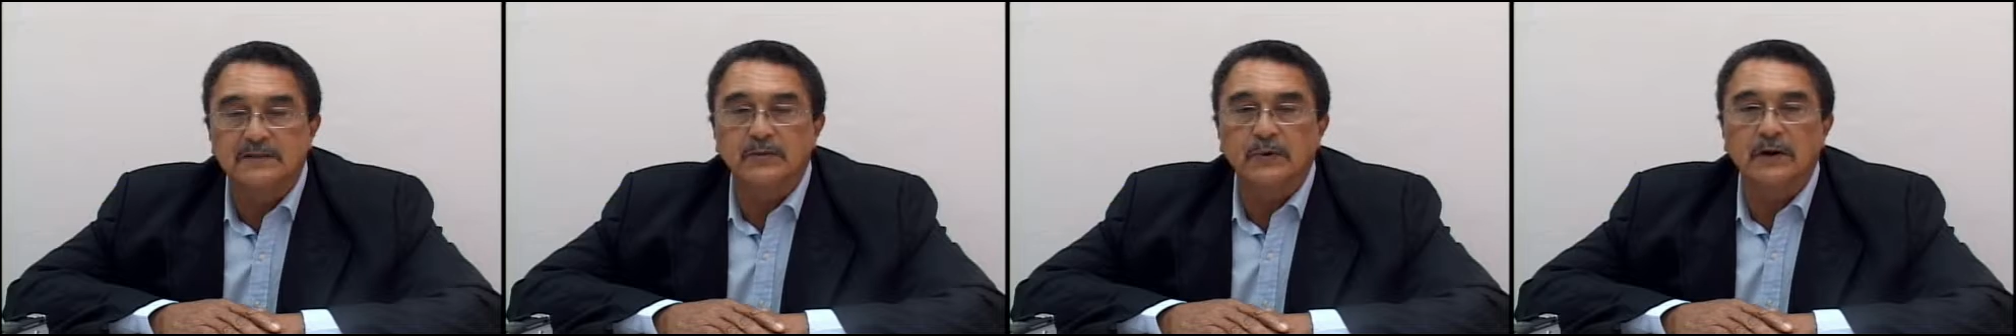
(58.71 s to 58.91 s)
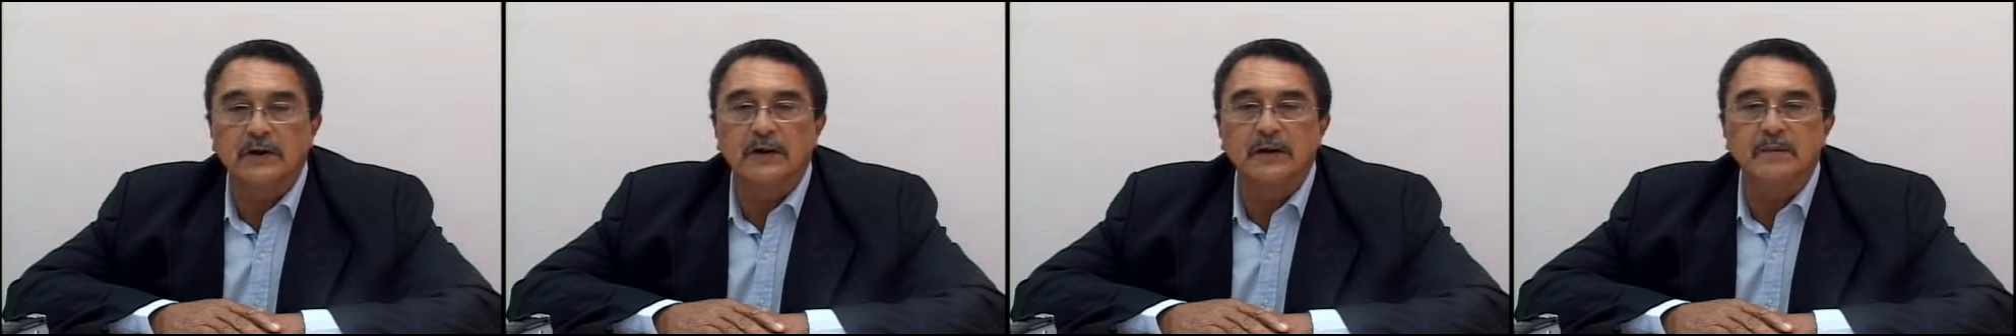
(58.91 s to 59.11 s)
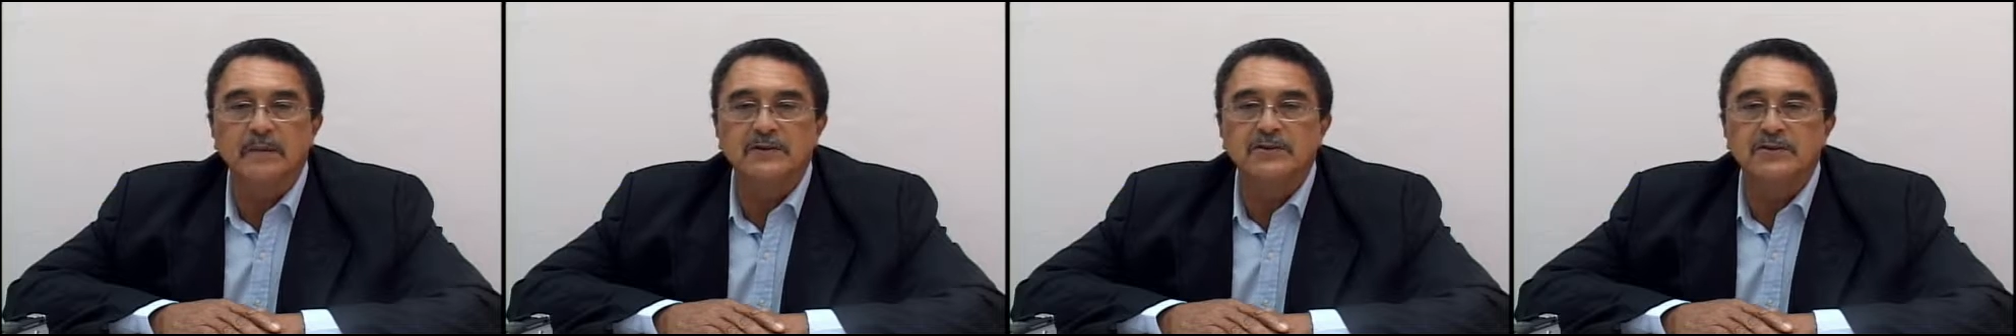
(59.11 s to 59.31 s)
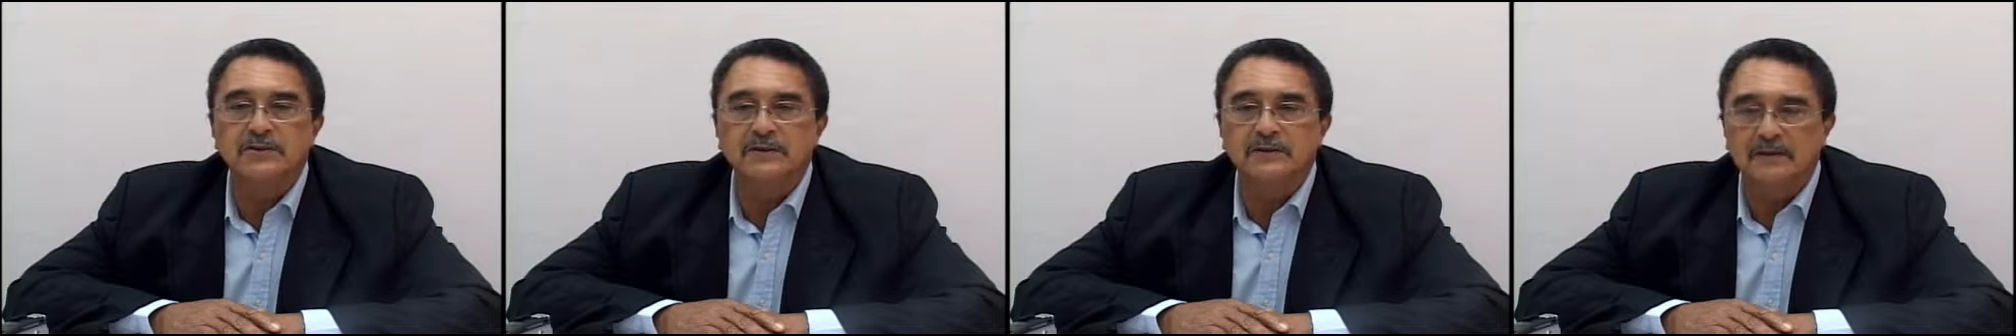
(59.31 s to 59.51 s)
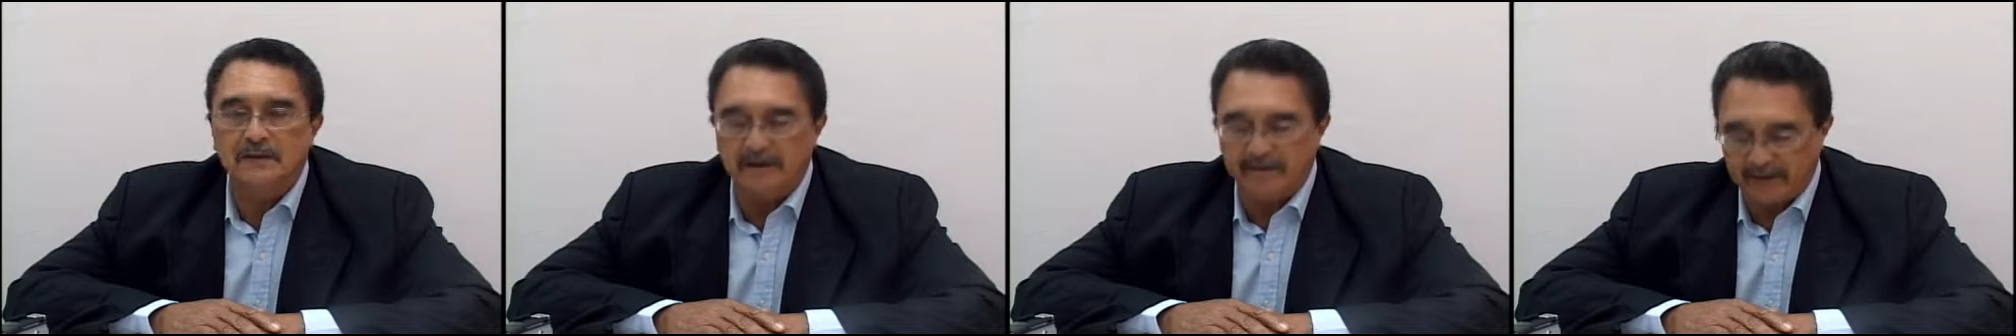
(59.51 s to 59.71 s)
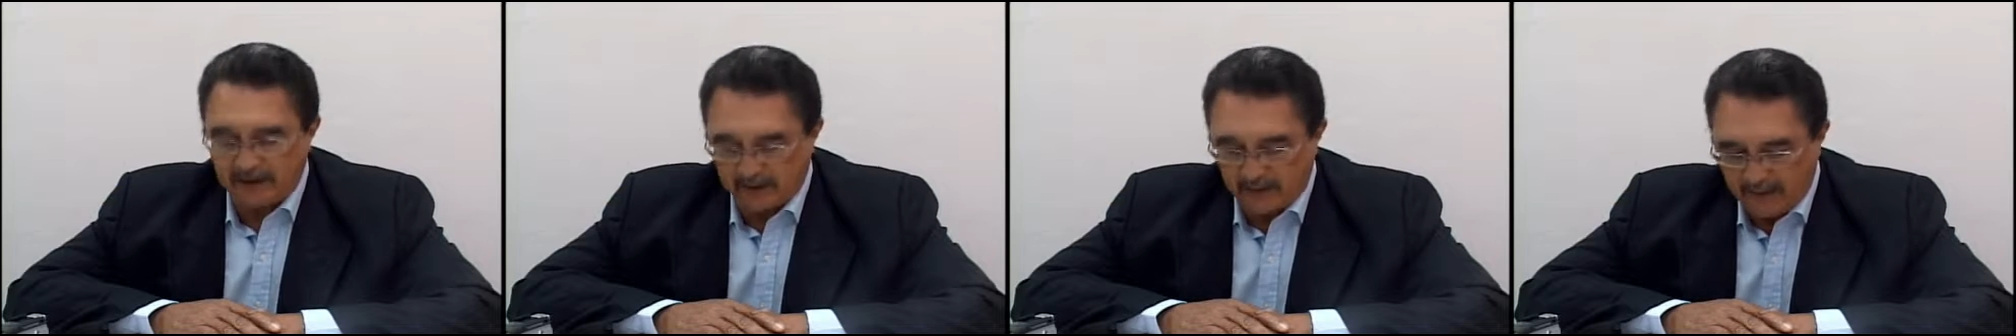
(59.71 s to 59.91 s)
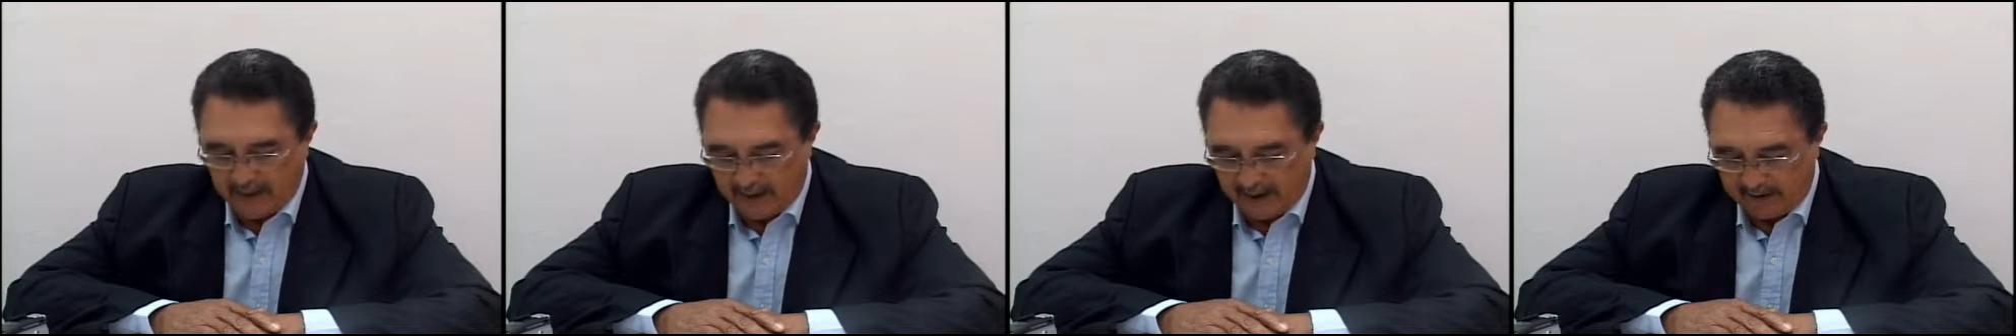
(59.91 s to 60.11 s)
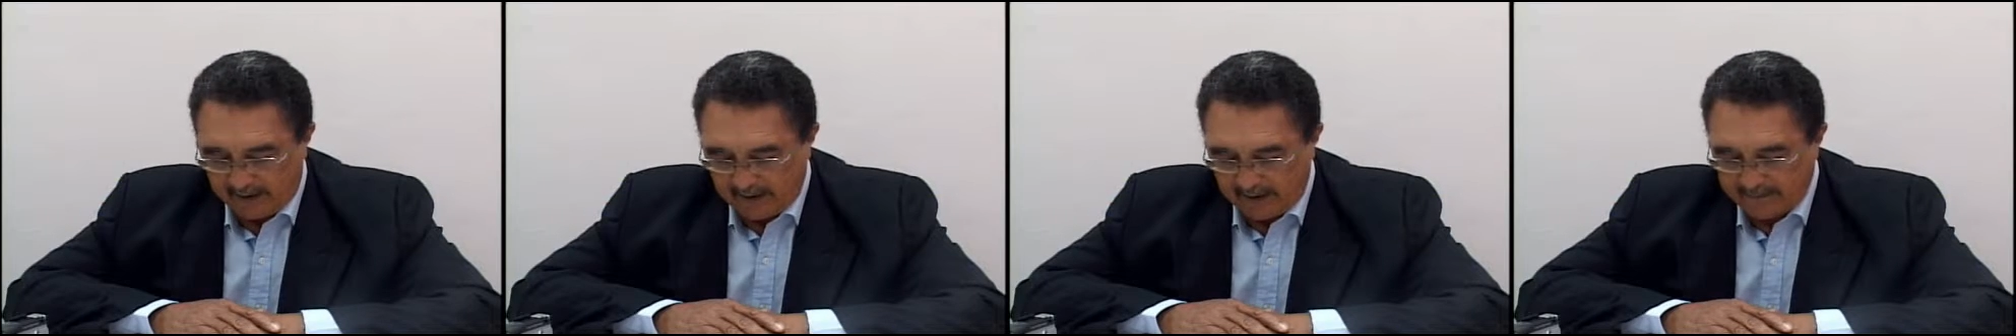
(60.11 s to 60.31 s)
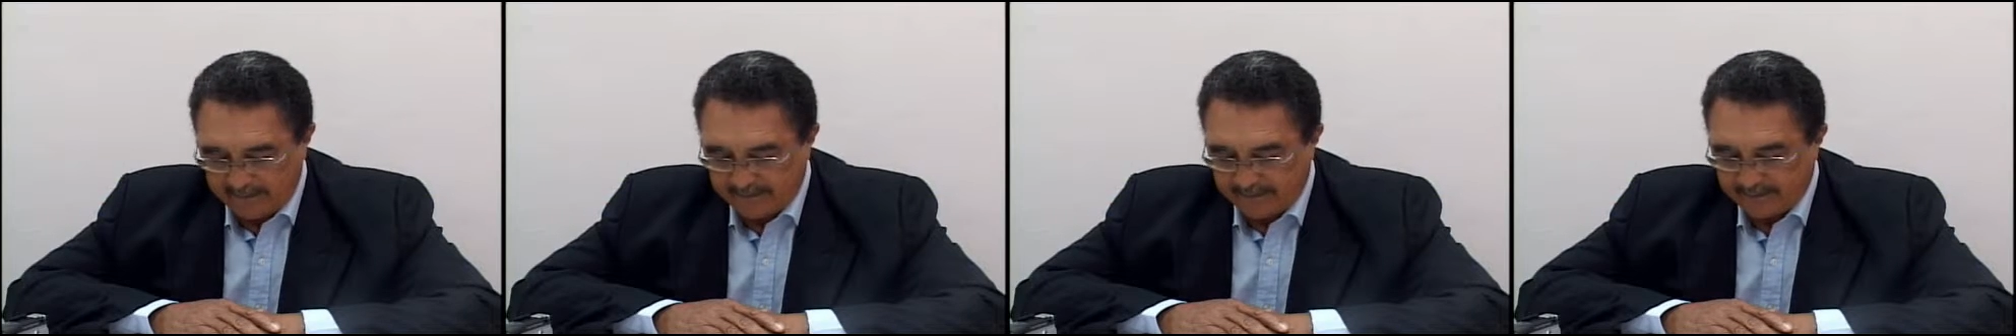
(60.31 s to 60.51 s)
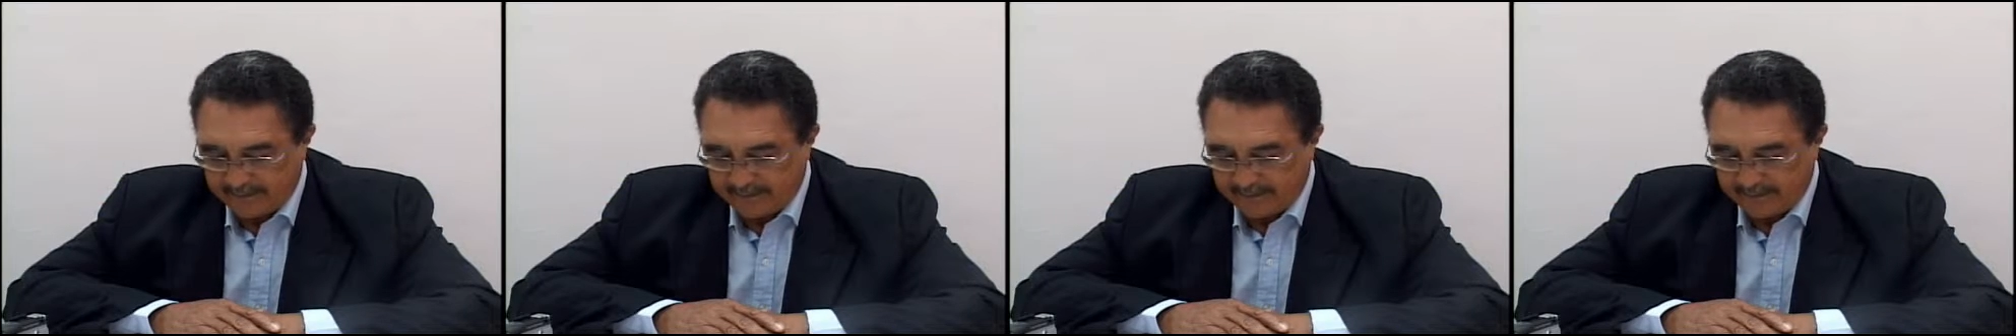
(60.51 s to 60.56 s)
to a commission of inquiry.